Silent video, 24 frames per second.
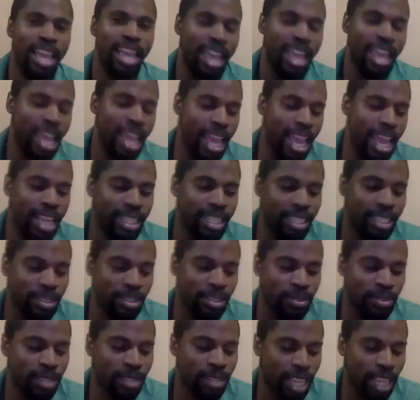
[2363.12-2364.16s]
and
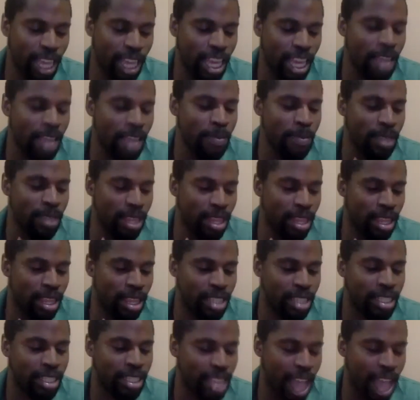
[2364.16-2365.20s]
to keep
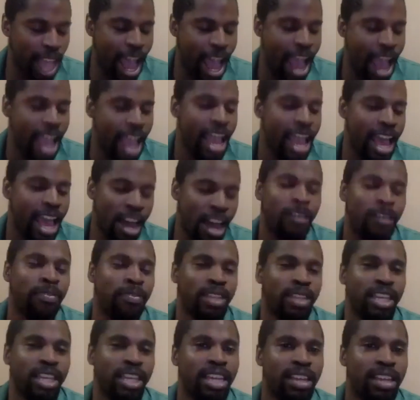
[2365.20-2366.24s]
this guy
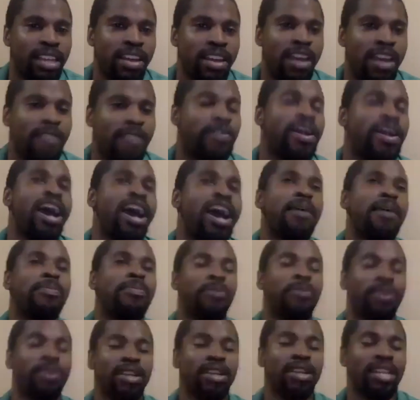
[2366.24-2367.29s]
healthy, for how
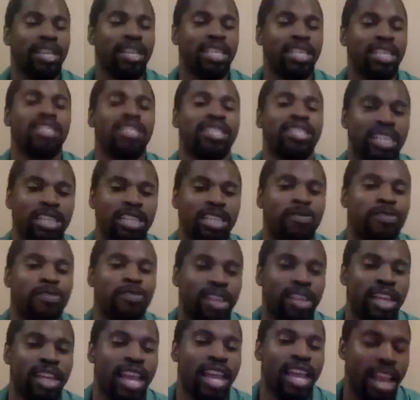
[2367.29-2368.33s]
important it is this season for
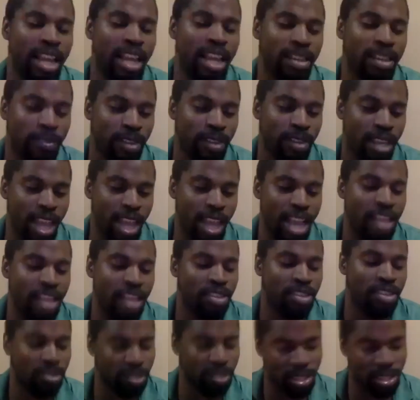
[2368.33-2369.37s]
the
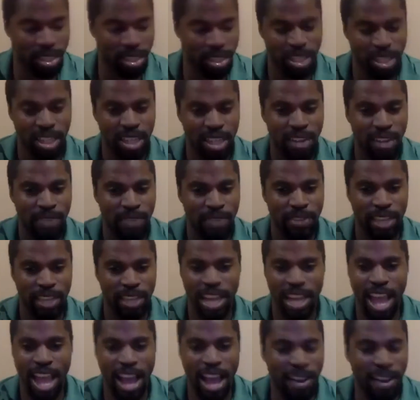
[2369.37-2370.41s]
Angels,
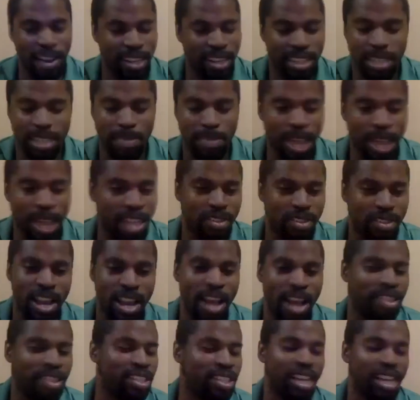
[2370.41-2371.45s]
and how is this Mike
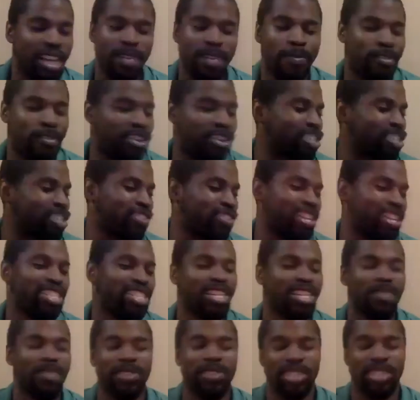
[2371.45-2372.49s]
Trout seeing the
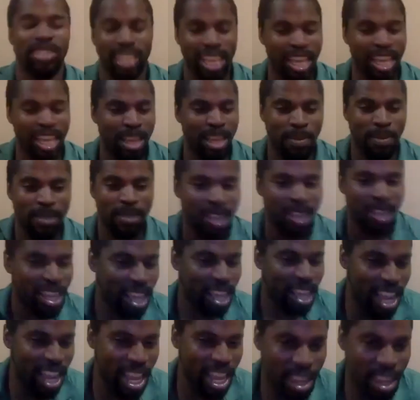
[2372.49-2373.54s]
frustration of his team
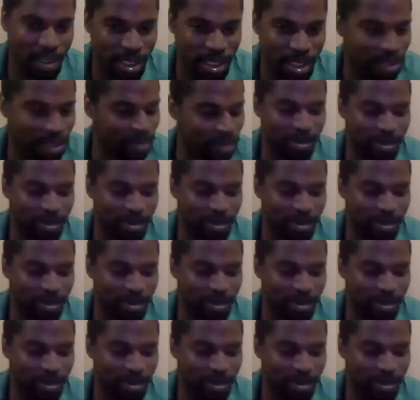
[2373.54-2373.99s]
can't even